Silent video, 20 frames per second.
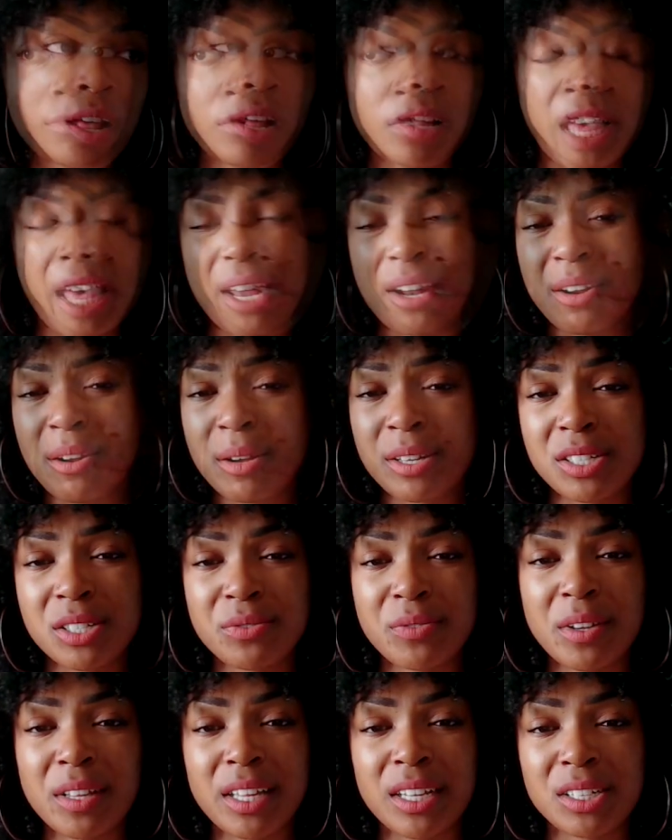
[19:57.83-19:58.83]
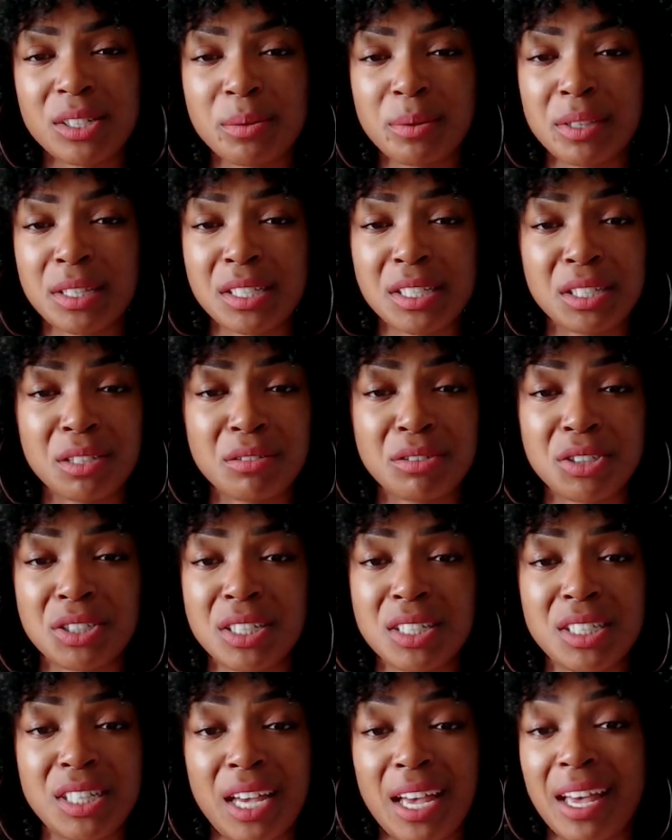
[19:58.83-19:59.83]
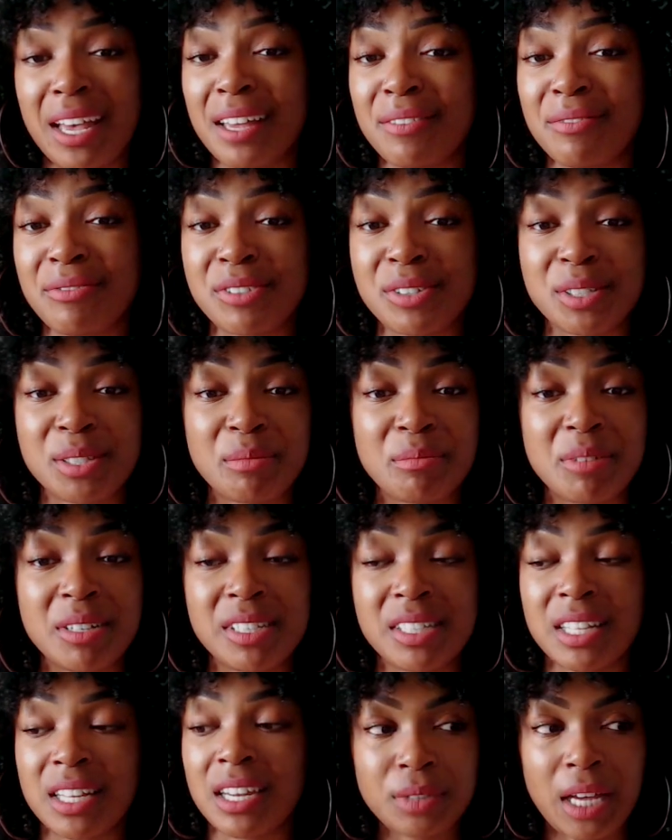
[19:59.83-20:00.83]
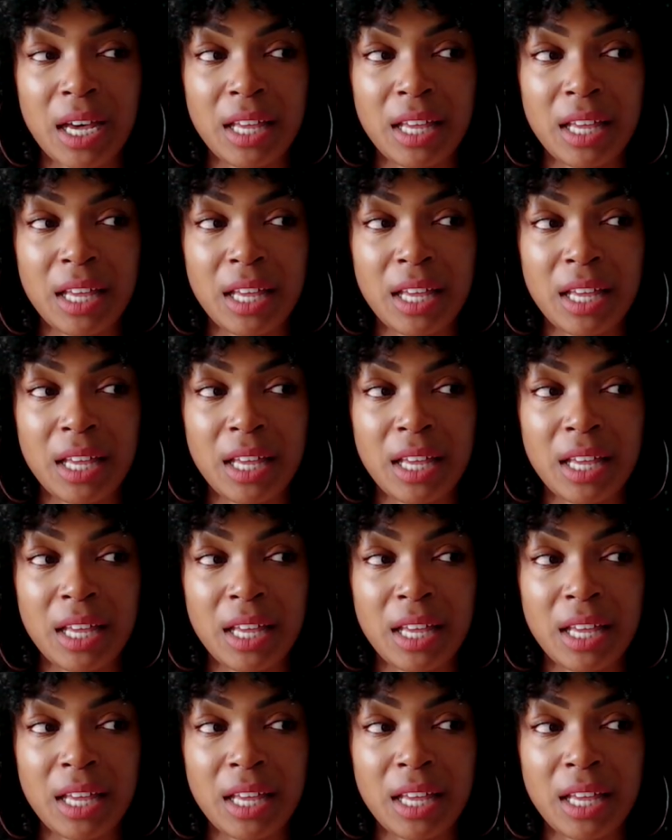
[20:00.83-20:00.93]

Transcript: So, I don't know. I just felt like doing this little chit chat for some reason.